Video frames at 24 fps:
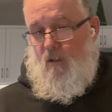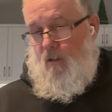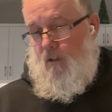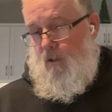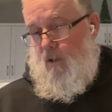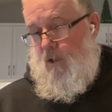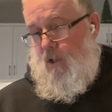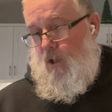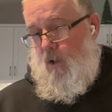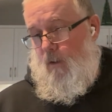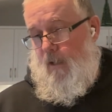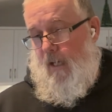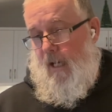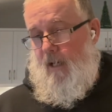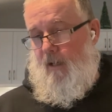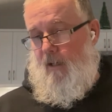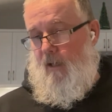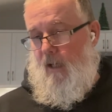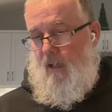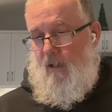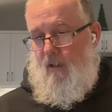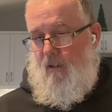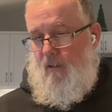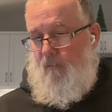So
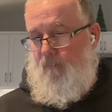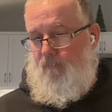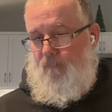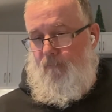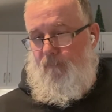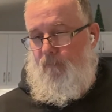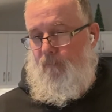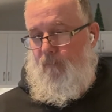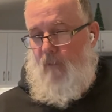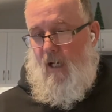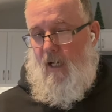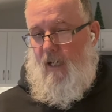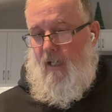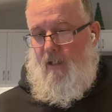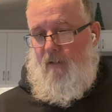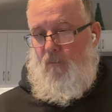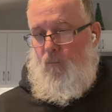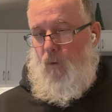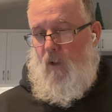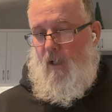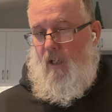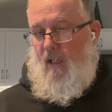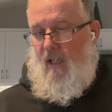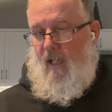yeah, I had
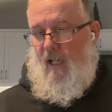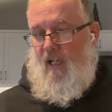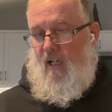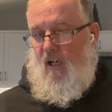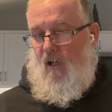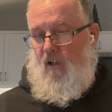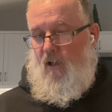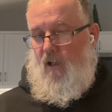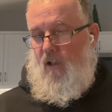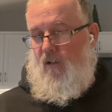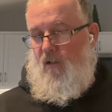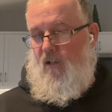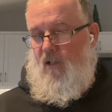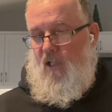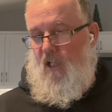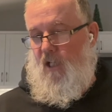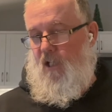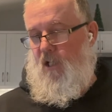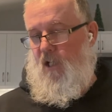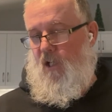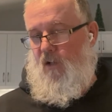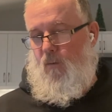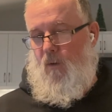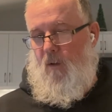what,
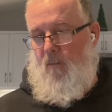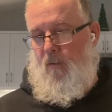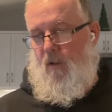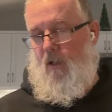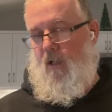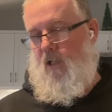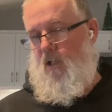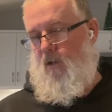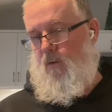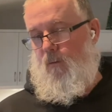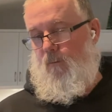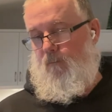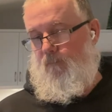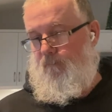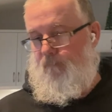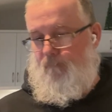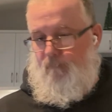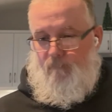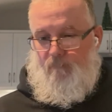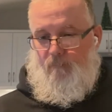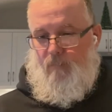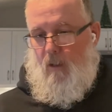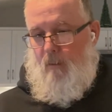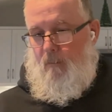863 bucks,
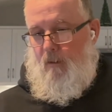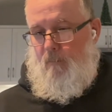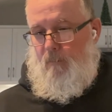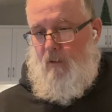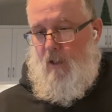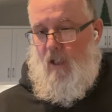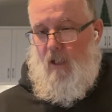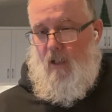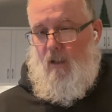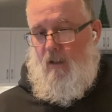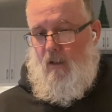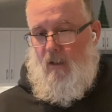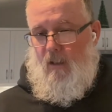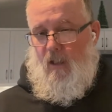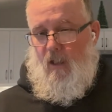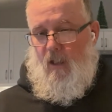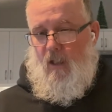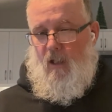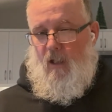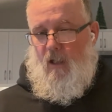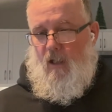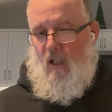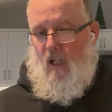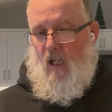blah, blah, blah.
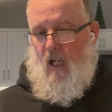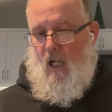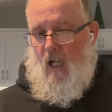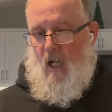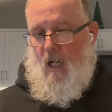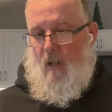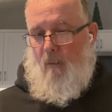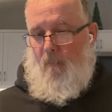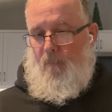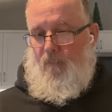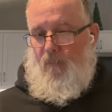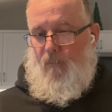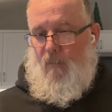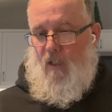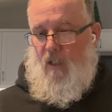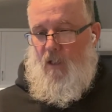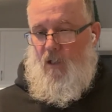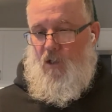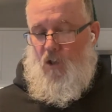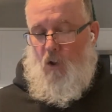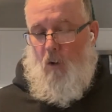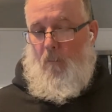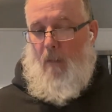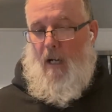
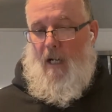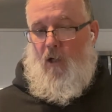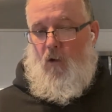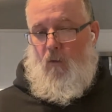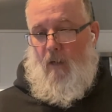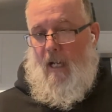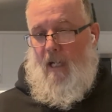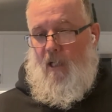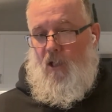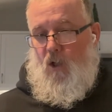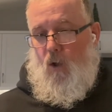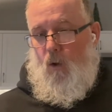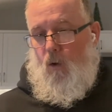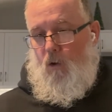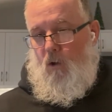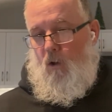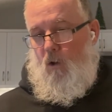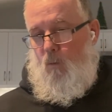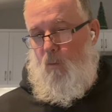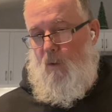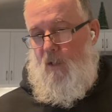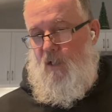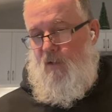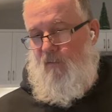So my grand
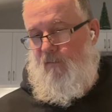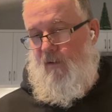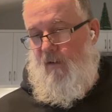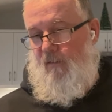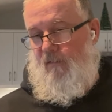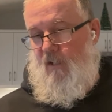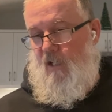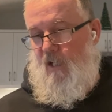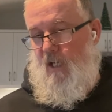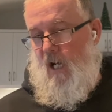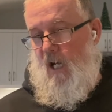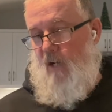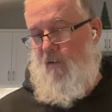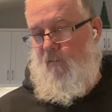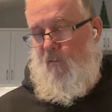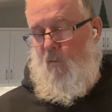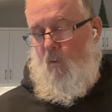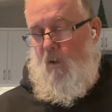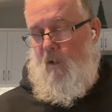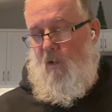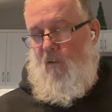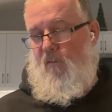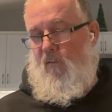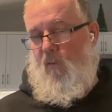total was
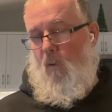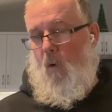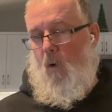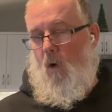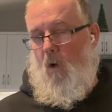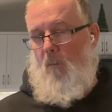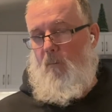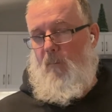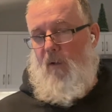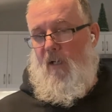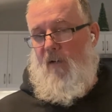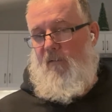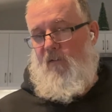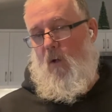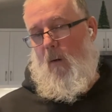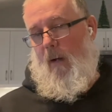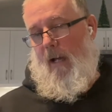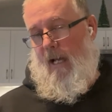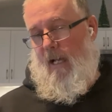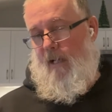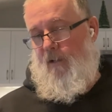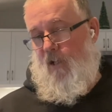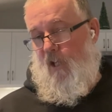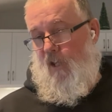5944, but if you
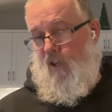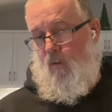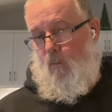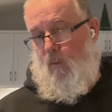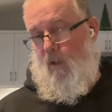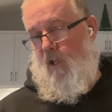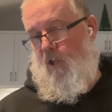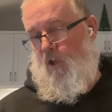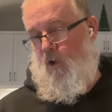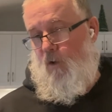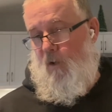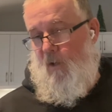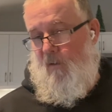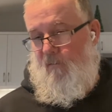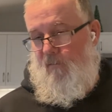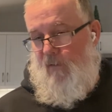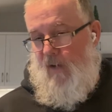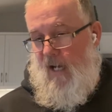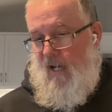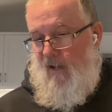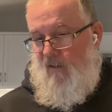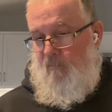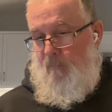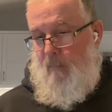add the
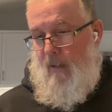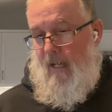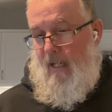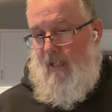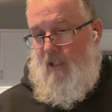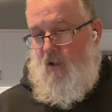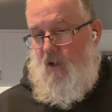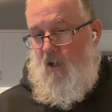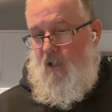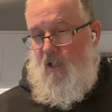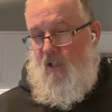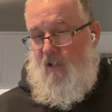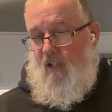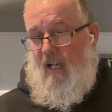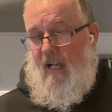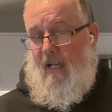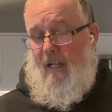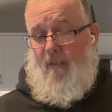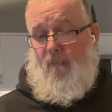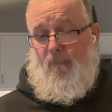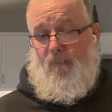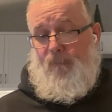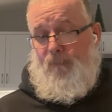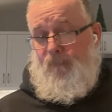335 back onto
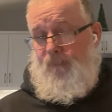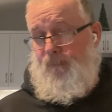that,